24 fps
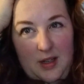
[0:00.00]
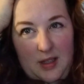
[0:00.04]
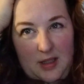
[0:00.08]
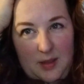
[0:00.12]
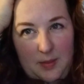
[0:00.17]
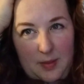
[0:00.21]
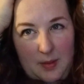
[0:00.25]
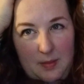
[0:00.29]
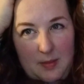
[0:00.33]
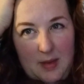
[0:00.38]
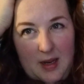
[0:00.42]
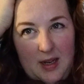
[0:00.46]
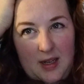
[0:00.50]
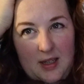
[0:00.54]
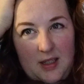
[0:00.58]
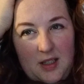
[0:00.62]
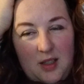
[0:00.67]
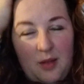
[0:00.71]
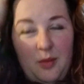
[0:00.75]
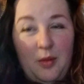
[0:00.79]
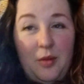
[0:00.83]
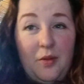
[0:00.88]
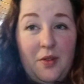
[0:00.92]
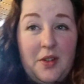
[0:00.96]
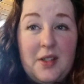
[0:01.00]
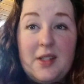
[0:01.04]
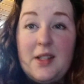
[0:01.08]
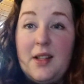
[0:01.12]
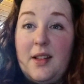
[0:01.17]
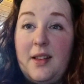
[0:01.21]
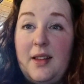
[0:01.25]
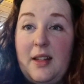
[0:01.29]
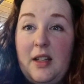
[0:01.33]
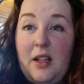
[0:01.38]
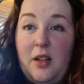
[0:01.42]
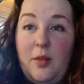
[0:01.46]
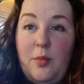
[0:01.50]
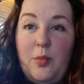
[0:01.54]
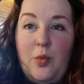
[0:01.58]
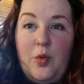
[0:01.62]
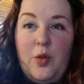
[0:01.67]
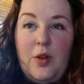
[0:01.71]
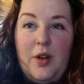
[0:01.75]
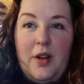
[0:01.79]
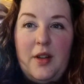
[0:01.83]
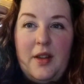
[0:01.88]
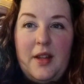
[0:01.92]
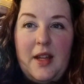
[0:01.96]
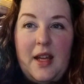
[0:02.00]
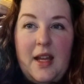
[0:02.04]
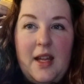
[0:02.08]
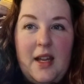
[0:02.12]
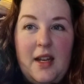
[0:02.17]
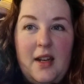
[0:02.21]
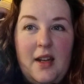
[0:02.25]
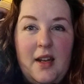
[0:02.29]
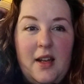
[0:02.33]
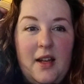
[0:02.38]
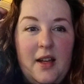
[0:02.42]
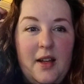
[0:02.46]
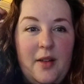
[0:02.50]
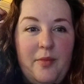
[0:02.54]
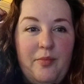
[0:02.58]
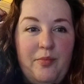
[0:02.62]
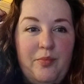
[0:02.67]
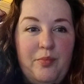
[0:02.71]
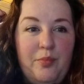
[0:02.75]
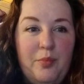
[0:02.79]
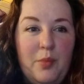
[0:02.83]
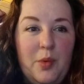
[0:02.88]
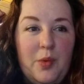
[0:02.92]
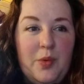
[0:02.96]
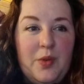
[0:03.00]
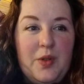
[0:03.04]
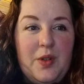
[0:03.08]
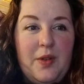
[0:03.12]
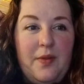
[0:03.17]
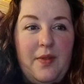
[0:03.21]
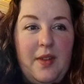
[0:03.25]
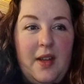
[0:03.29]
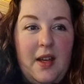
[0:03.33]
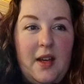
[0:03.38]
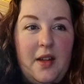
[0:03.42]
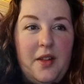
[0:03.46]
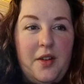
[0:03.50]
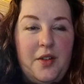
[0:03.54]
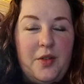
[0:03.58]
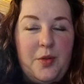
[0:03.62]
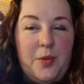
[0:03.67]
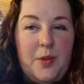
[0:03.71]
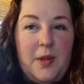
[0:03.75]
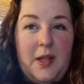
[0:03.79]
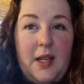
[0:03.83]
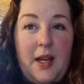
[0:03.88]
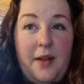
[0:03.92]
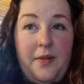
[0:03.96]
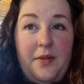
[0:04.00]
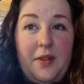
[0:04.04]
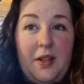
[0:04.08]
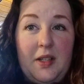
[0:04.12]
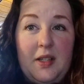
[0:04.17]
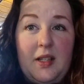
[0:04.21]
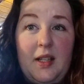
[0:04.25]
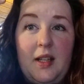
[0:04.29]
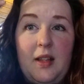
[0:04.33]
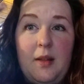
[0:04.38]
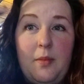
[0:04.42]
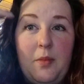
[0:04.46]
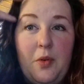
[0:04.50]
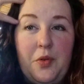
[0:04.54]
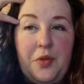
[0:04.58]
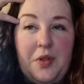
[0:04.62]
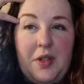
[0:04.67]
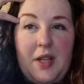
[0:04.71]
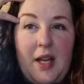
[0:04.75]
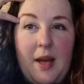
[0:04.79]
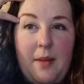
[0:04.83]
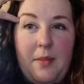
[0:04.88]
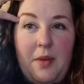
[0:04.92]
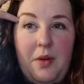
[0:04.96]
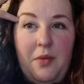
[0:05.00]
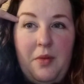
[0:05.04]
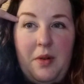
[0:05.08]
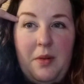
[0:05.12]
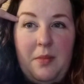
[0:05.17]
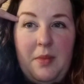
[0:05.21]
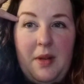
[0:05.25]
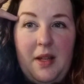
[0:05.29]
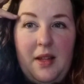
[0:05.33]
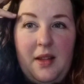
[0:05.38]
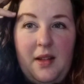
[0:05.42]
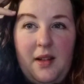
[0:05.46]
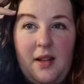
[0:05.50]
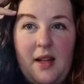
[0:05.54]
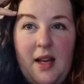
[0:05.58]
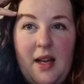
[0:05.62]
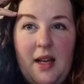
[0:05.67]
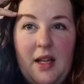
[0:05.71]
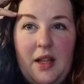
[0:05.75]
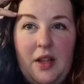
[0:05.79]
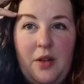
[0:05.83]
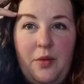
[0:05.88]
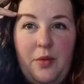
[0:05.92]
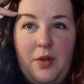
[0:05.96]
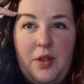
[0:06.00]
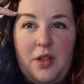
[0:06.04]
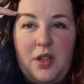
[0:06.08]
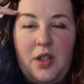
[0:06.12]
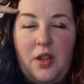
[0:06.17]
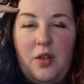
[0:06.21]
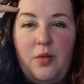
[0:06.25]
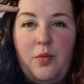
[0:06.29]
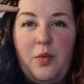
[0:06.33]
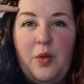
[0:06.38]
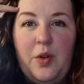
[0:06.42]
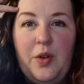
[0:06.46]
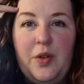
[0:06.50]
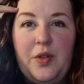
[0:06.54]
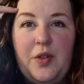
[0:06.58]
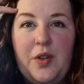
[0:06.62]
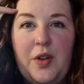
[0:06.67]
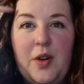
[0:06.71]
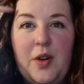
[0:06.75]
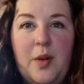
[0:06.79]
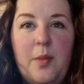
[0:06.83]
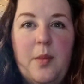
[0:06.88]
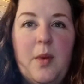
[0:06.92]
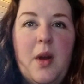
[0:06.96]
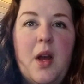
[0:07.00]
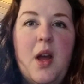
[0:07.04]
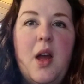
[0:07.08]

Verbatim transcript: It's been made into movies a little more than um, most of the others, the, obviously the most common one being The Lion, the Witch, and the Wardrobe